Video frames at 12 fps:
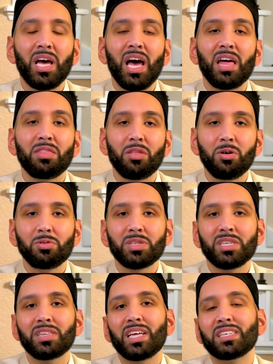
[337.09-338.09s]
and
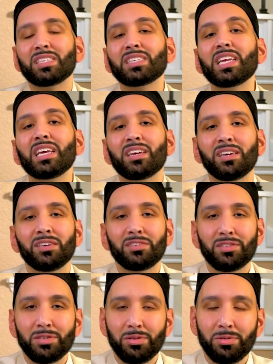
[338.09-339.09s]
those that seek
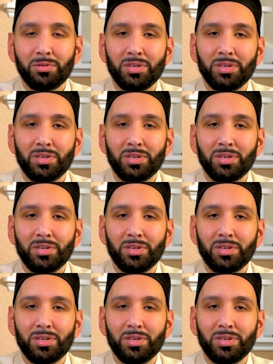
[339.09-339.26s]
to